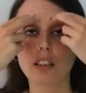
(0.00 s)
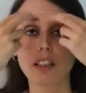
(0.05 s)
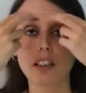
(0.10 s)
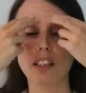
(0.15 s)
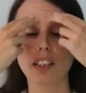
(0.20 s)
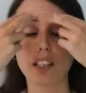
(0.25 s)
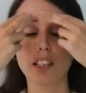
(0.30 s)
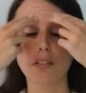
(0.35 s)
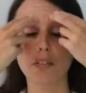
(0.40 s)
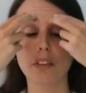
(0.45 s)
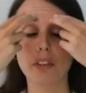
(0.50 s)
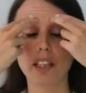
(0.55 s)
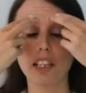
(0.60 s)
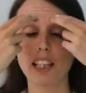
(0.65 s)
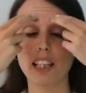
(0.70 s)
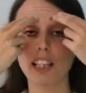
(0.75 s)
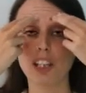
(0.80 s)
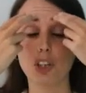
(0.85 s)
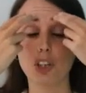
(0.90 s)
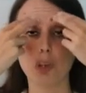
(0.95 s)
And I
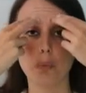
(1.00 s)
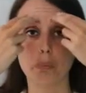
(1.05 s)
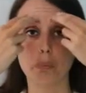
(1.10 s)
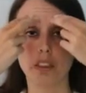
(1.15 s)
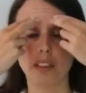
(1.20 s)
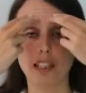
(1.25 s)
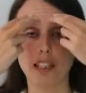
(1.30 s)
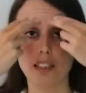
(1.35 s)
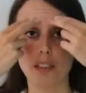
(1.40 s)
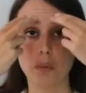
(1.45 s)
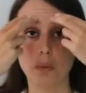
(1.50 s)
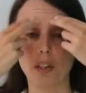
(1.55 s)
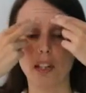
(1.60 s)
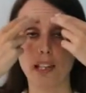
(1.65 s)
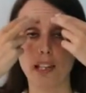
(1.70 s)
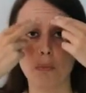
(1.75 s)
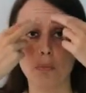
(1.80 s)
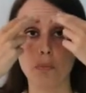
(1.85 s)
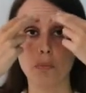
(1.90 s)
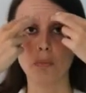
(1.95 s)
really hope that that's what
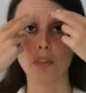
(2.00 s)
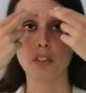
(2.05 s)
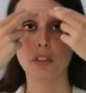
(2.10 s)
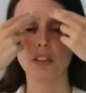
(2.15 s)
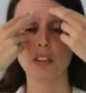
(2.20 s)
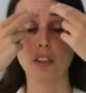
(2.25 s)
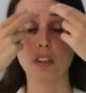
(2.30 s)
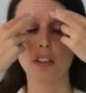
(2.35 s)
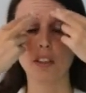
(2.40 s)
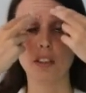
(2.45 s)
happens.